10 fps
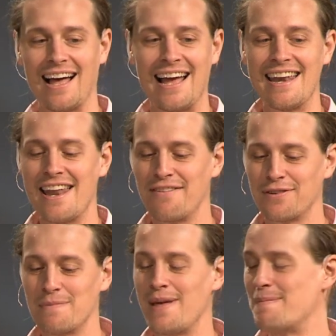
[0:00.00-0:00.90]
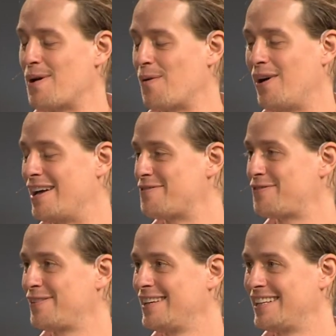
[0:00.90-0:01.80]
I never met my wife.
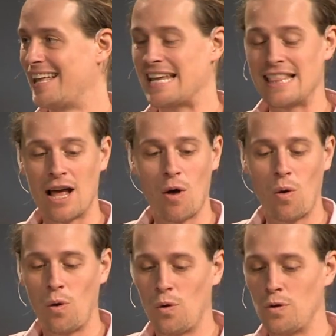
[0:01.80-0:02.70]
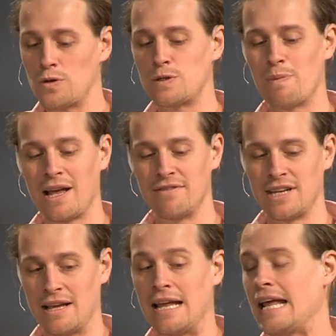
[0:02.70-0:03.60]
Like in that whole span of
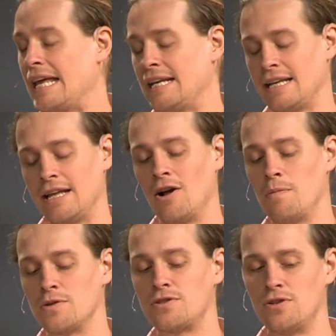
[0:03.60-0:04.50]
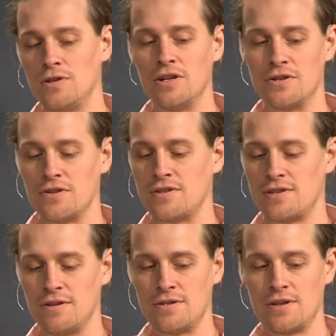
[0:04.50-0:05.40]
time, in almost 2 years,
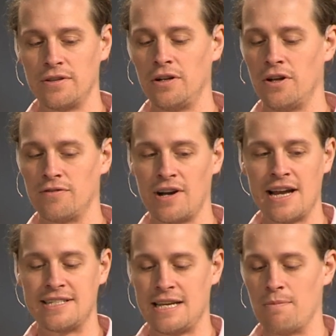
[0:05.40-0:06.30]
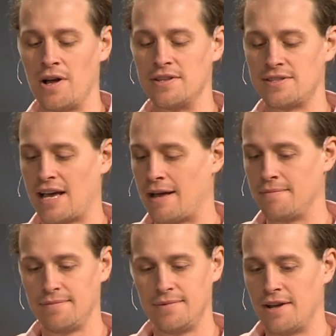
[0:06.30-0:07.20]
it was a little over 18 months,
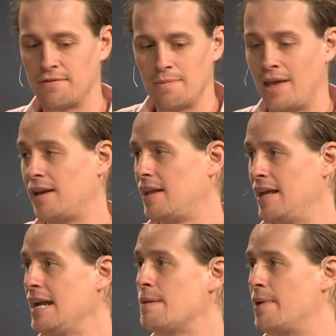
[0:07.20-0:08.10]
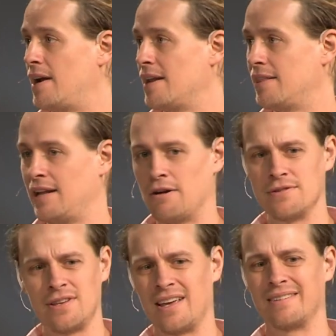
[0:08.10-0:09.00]
I'd never met anybody that I
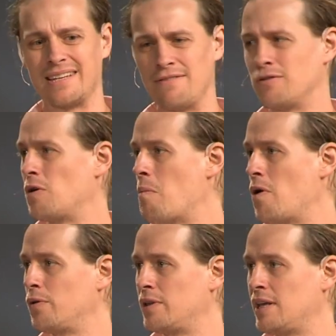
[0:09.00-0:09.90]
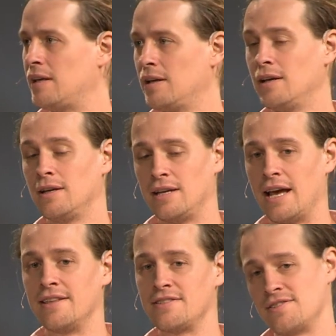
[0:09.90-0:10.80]
was like, even remotely,
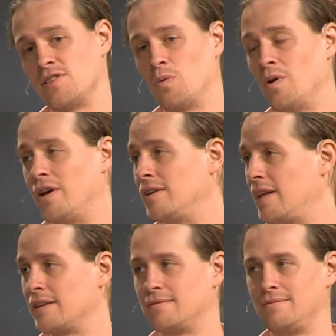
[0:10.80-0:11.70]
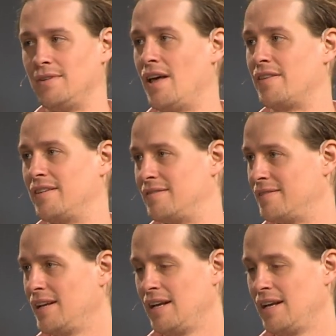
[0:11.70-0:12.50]
yeah, this is the one. Like nothing.